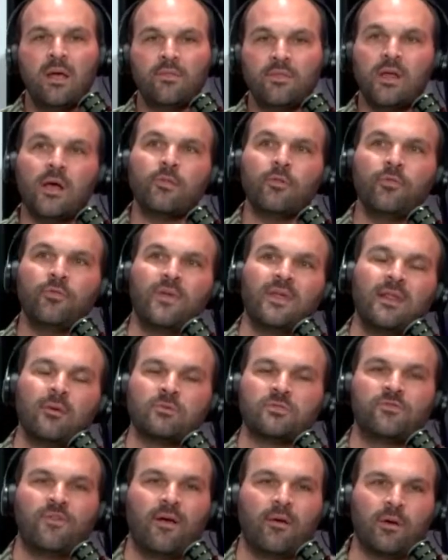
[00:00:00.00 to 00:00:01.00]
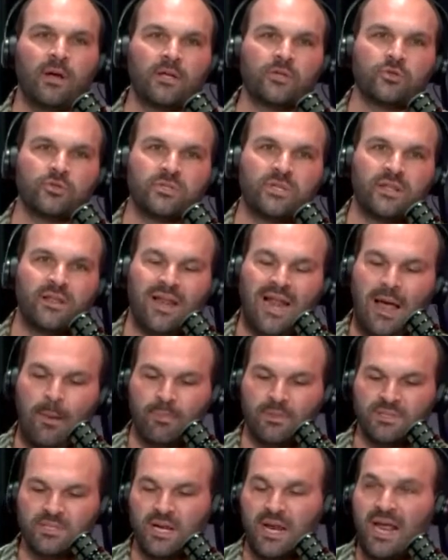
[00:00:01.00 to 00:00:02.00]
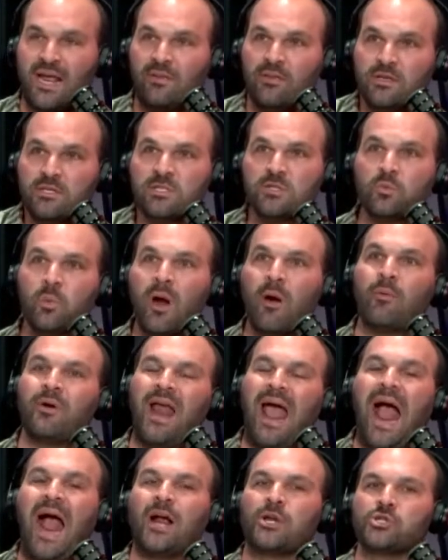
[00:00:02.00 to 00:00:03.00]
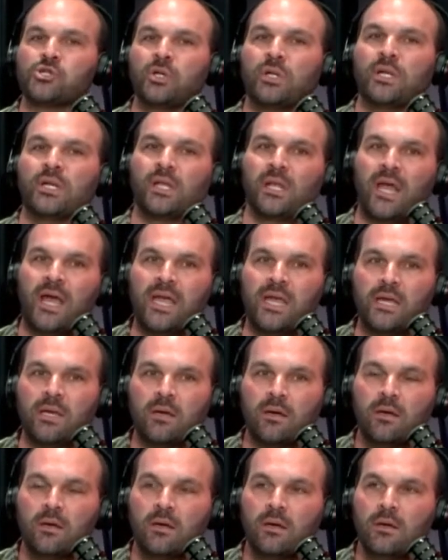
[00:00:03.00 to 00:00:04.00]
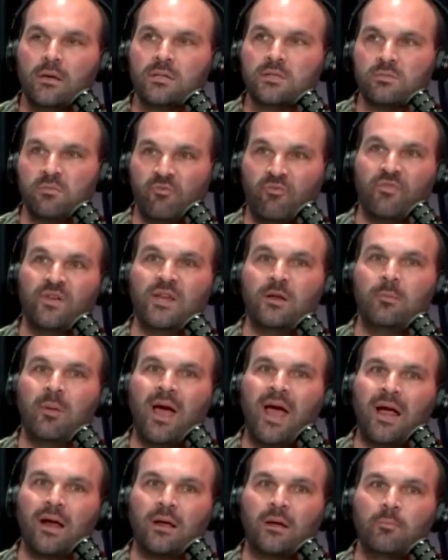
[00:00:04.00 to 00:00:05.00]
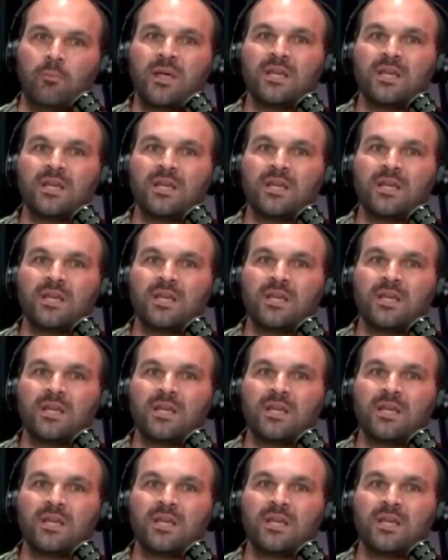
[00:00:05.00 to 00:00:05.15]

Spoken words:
The other thing that was very interesting that happened today, and this is where I would actually like some feedback,